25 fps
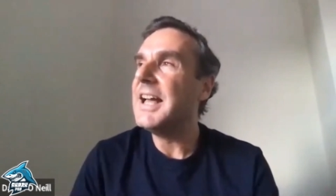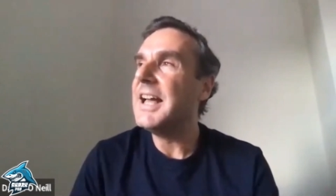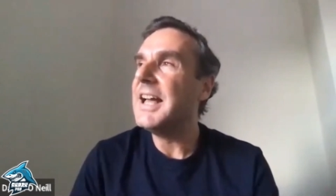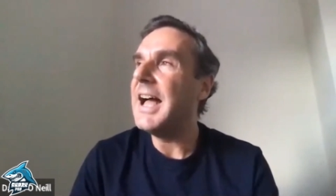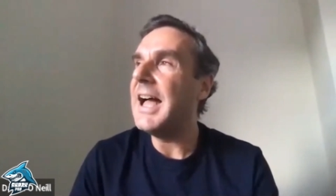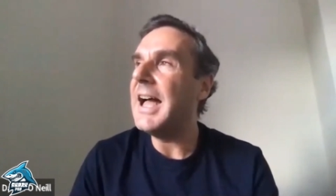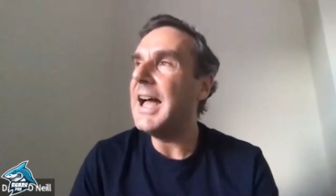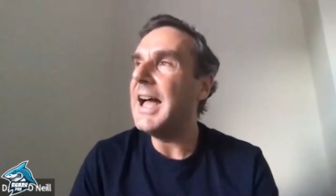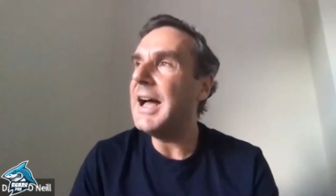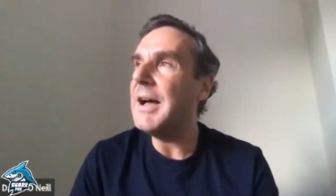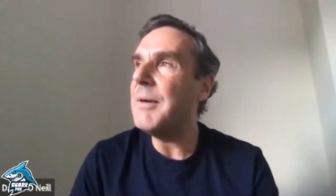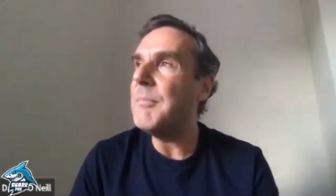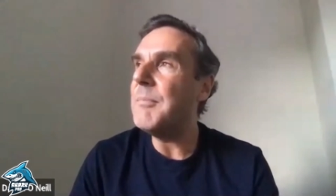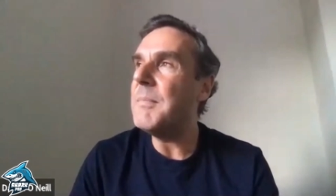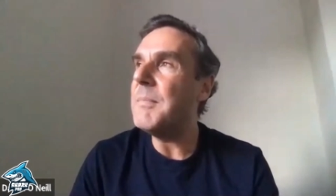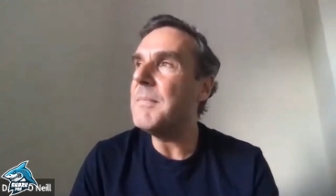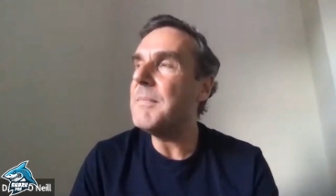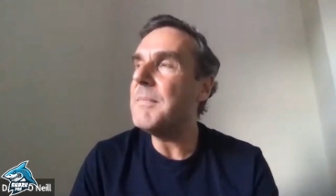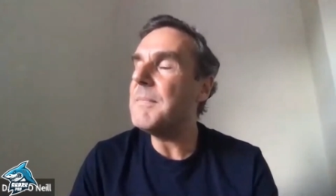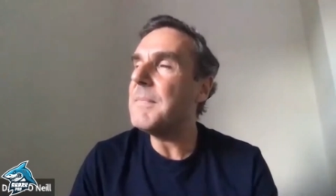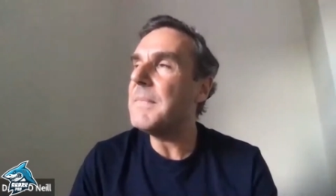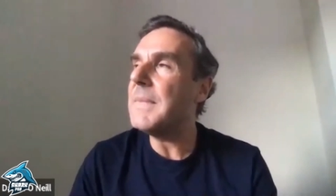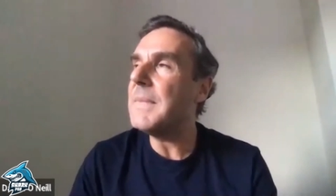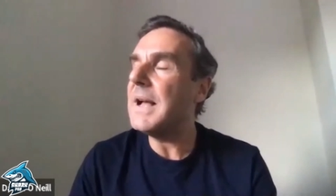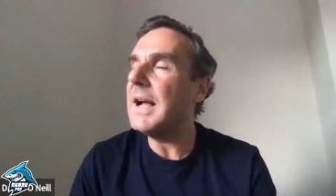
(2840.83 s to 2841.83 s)
Um,
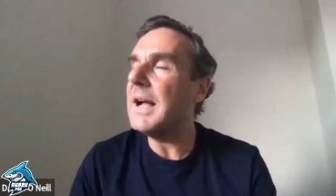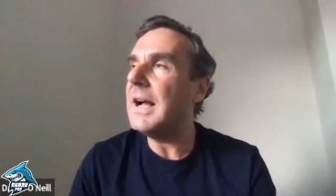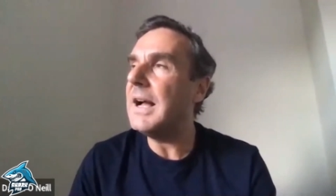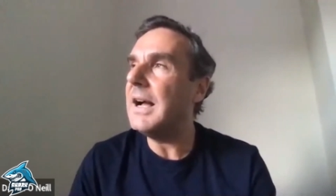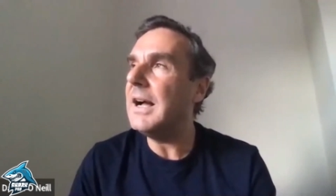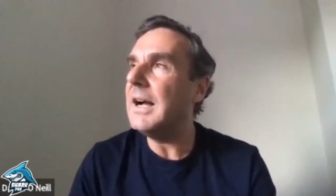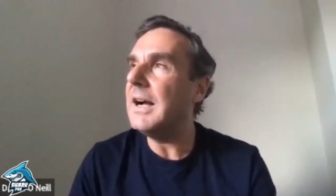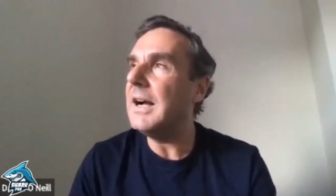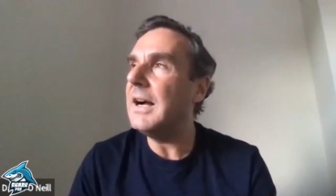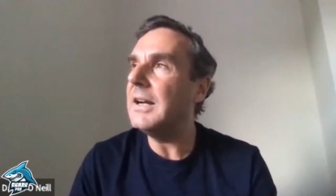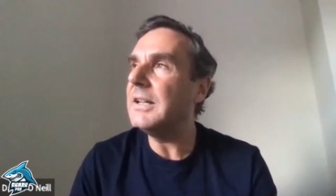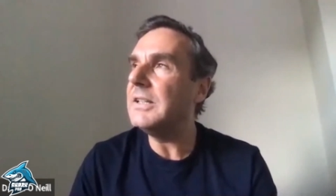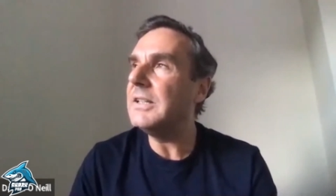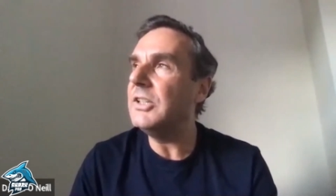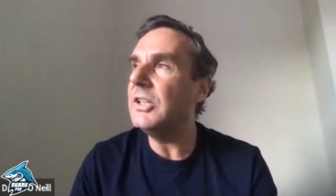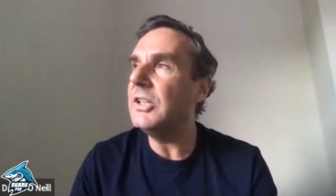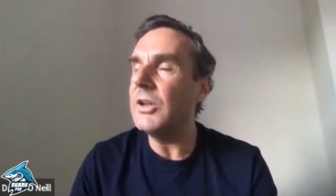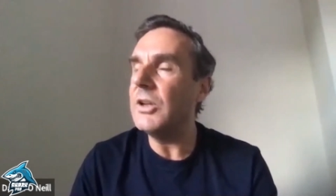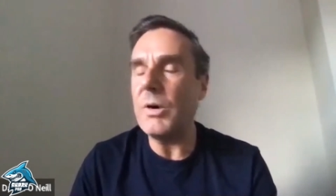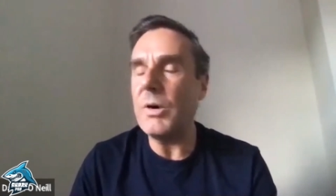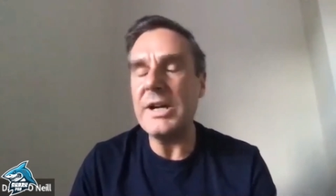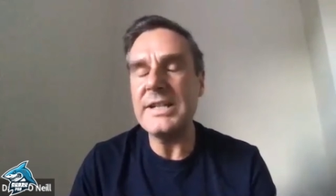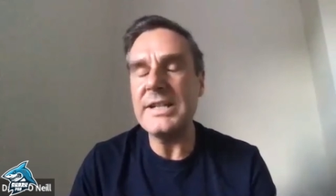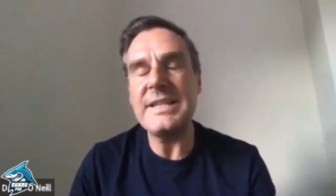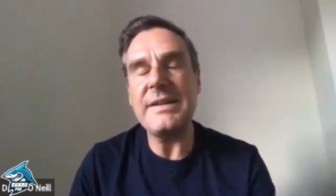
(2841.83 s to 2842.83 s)
you
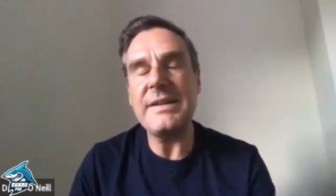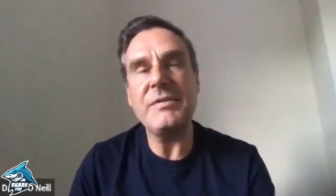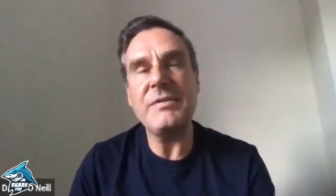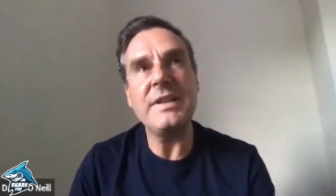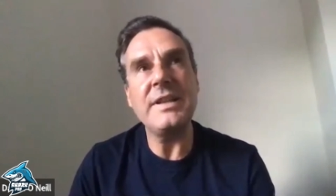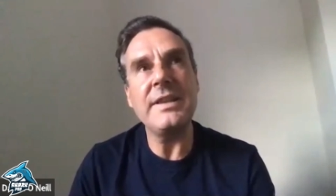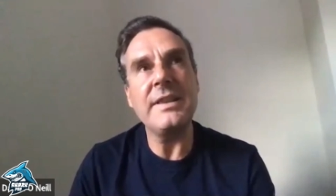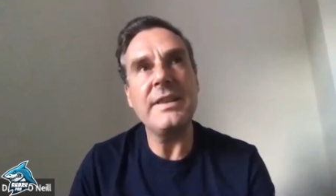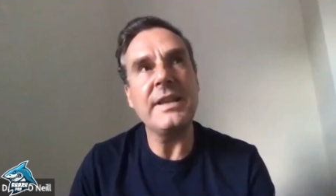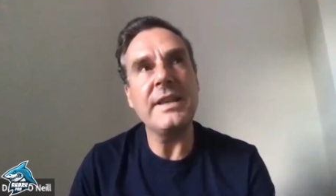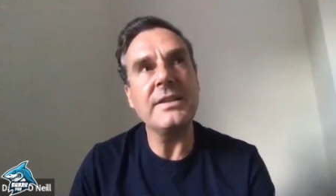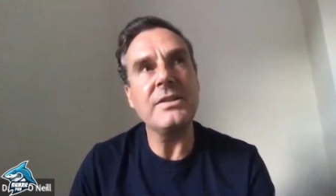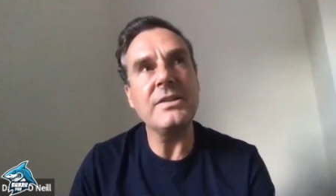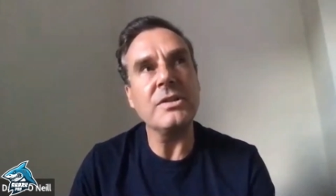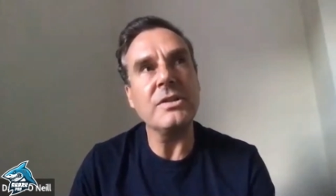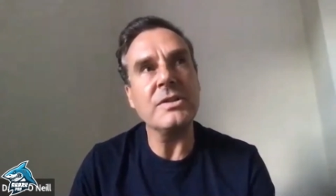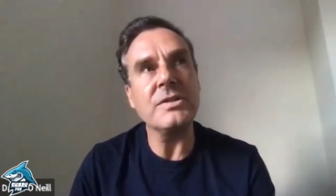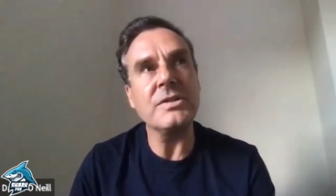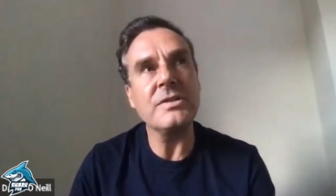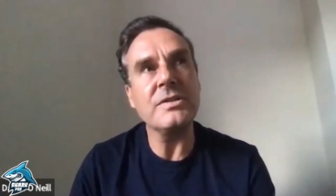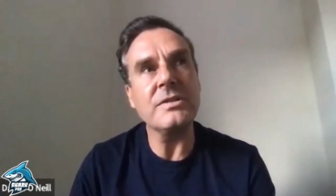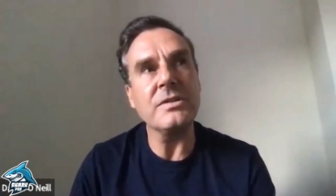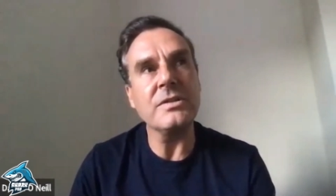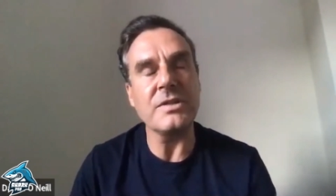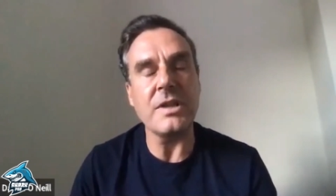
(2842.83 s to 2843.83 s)
know, I definitely think
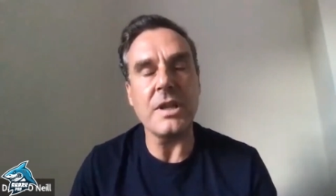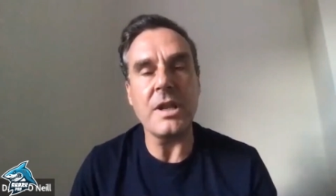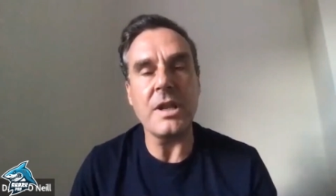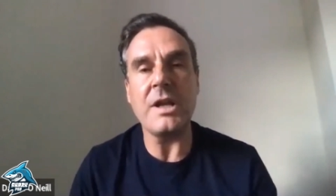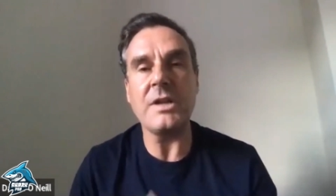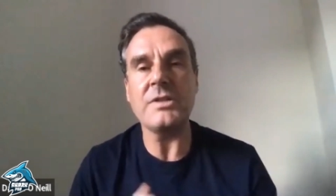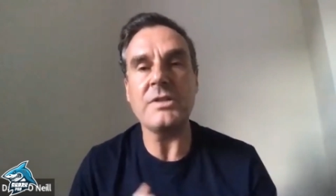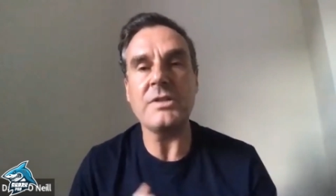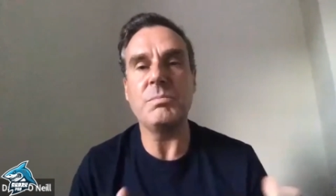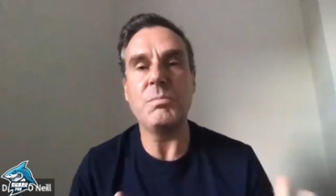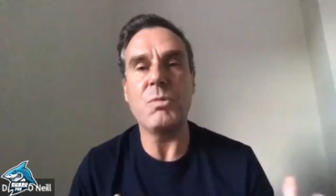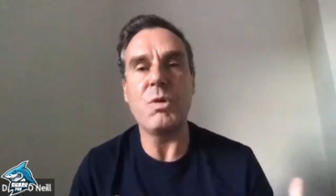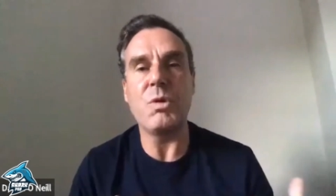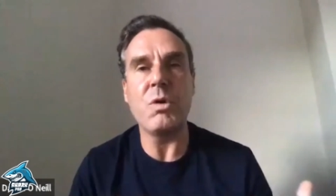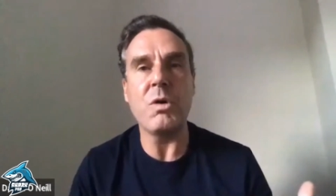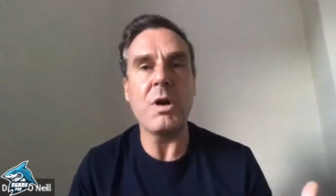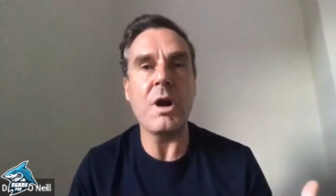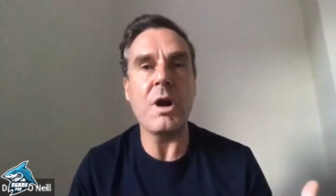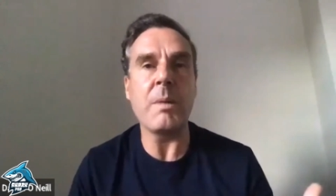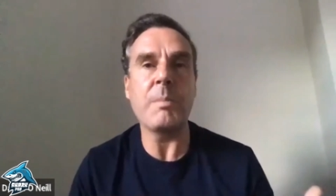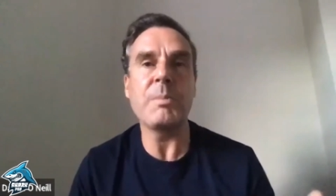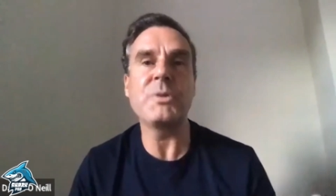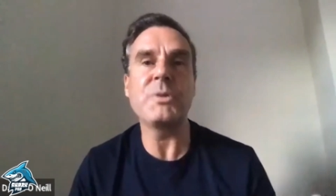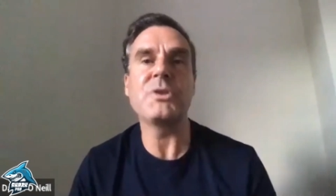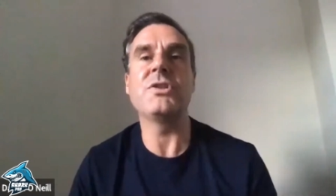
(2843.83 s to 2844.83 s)
there's there's lots more
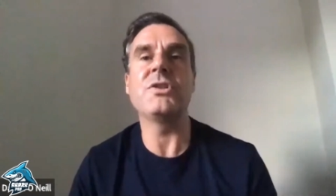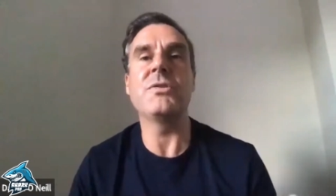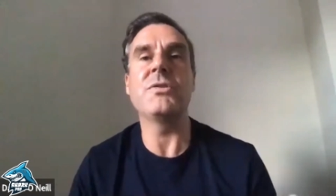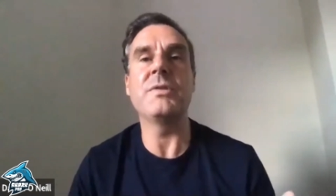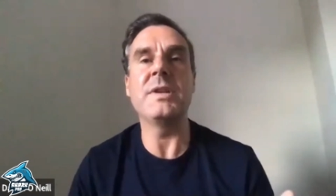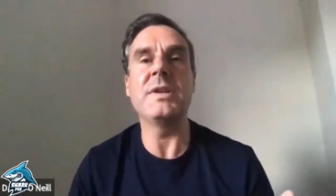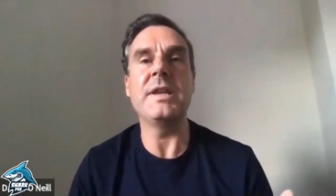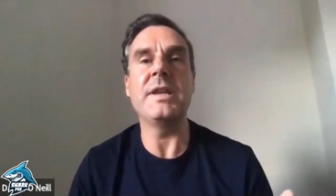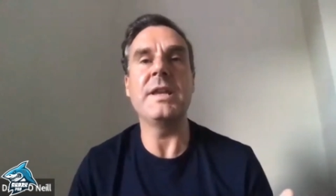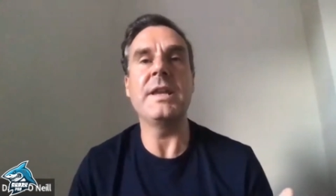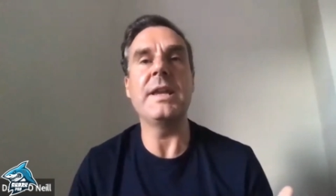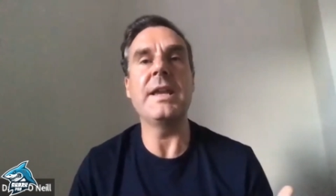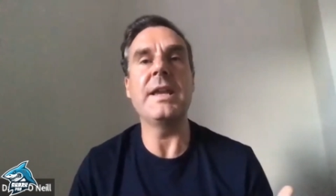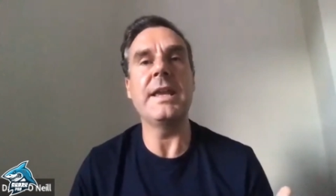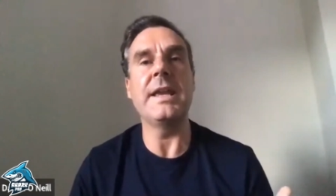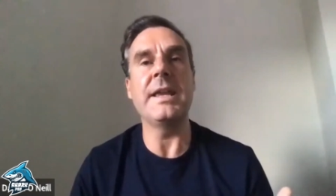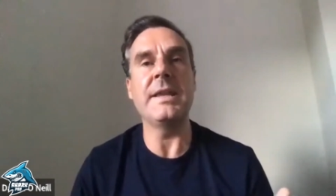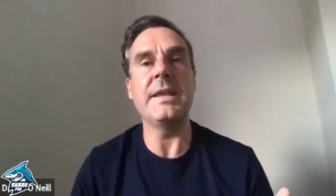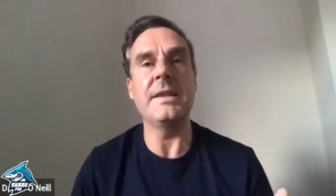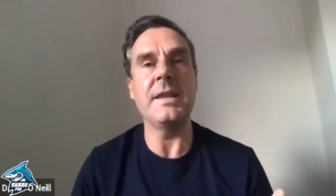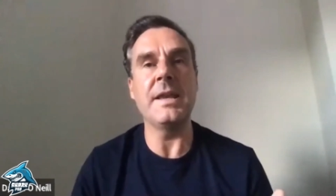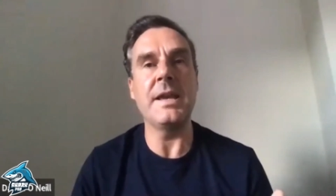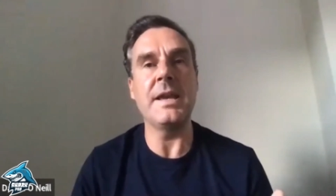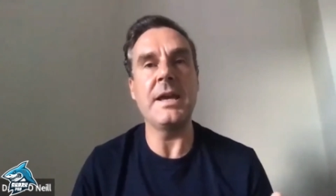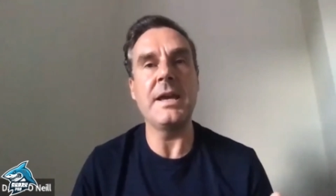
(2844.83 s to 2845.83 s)
opportunity
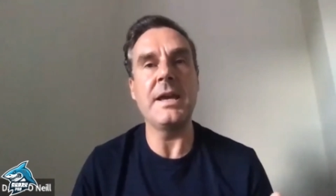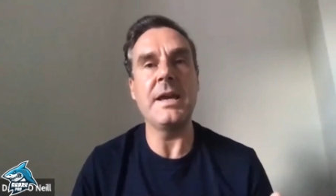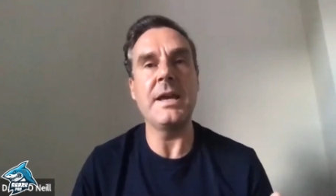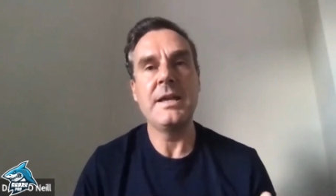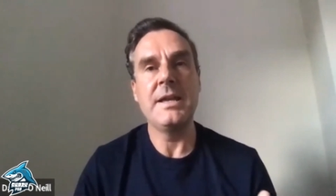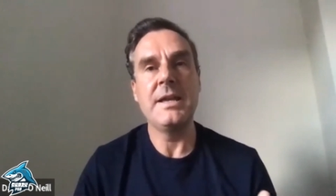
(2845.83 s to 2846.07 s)
in the